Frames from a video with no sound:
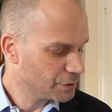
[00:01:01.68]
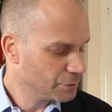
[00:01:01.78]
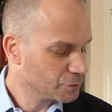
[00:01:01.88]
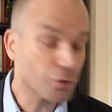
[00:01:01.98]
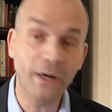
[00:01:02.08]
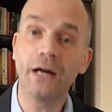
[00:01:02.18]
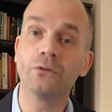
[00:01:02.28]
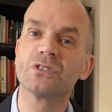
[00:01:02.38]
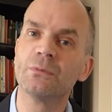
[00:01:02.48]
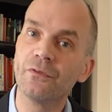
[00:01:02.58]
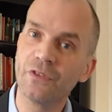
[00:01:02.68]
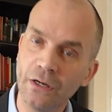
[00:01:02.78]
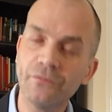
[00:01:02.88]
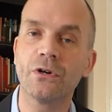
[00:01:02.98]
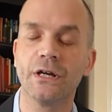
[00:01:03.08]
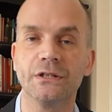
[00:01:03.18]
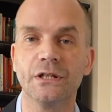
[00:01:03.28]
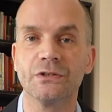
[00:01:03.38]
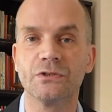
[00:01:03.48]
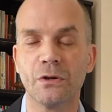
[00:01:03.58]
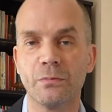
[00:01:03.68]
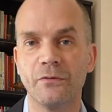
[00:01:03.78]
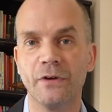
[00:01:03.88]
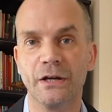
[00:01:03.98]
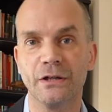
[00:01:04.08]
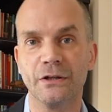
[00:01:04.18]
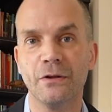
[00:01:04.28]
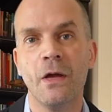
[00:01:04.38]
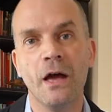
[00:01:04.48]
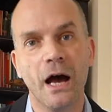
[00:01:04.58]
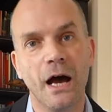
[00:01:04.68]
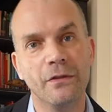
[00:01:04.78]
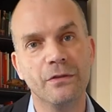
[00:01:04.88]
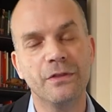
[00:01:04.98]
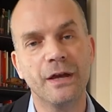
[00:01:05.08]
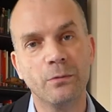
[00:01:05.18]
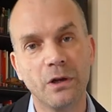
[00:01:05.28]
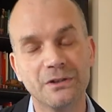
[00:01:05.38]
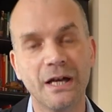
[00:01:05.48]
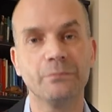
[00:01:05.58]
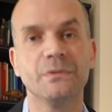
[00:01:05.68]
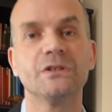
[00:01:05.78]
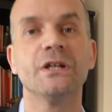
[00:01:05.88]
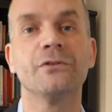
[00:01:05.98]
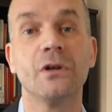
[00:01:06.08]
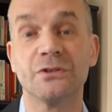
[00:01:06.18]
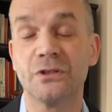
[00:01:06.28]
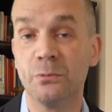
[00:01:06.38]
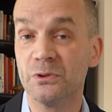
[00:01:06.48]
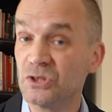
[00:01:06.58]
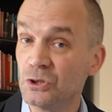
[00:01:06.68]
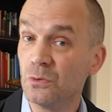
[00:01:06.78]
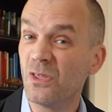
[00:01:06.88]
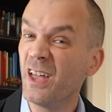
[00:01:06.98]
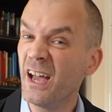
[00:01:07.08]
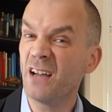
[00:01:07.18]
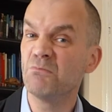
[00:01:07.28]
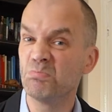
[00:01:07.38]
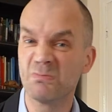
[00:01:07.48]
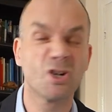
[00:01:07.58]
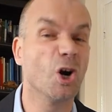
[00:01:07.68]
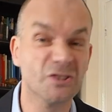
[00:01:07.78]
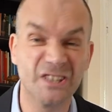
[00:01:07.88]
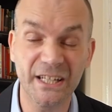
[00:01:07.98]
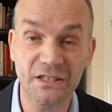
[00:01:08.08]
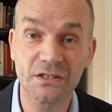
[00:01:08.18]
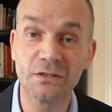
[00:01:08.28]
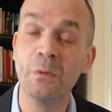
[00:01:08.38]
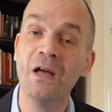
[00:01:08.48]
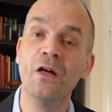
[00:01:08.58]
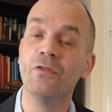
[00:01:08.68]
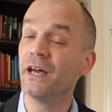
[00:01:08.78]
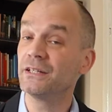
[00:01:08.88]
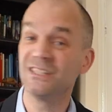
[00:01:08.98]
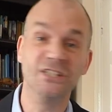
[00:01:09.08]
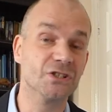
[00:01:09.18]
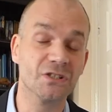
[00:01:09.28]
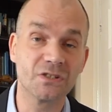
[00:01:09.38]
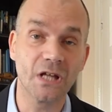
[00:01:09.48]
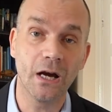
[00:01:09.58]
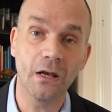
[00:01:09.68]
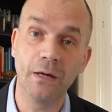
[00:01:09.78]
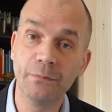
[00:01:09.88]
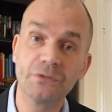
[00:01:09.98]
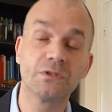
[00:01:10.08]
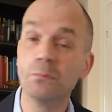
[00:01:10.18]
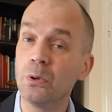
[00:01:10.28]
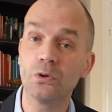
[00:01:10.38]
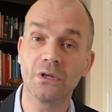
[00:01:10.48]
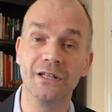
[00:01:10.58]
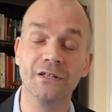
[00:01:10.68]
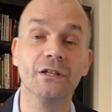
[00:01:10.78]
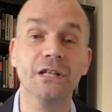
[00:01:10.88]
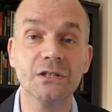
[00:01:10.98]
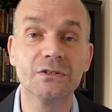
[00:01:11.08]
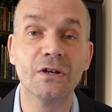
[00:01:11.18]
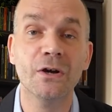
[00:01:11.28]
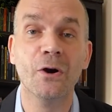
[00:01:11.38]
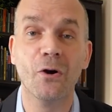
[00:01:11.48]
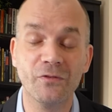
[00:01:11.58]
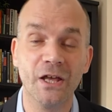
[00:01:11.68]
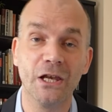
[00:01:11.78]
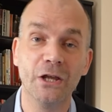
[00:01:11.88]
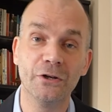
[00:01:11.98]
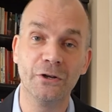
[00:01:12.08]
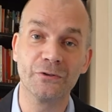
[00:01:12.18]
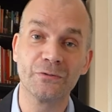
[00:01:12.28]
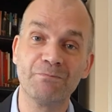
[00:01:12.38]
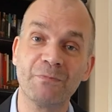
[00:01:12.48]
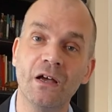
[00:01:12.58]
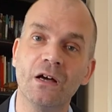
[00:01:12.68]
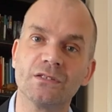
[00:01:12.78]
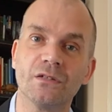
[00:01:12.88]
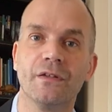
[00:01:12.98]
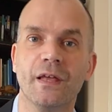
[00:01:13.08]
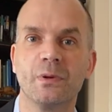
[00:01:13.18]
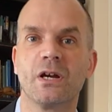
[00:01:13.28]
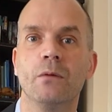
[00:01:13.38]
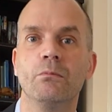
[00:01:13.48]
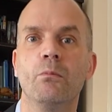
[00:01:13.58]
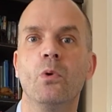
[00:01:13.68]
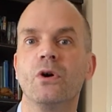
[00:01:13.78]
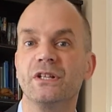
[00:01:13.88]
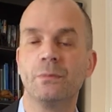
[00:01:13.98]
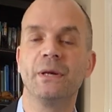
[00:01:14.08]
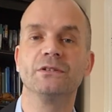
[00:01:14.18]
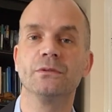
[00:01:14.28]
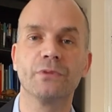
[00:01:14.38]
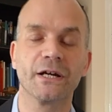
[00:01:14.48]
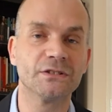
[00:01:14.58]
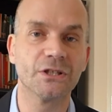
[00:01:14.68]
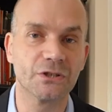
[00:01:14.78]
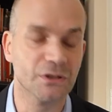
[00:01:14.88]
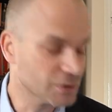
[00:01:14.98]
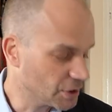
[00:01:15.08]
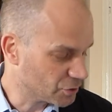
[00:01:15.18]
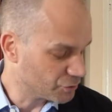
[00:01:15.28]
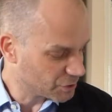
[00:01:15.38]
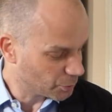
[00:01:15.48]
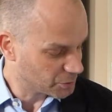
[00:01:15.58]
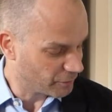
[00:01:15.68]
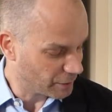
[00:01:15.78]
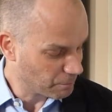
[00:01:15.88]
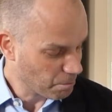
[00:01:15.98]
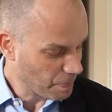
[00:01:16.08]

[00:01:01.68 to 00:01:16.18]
to try out some of the other ideas that are provided, and they will adapt materials that will suit their context, their teaching style, and most importantly, the needs of their learners, so that they become more independent practitioners as a result of it.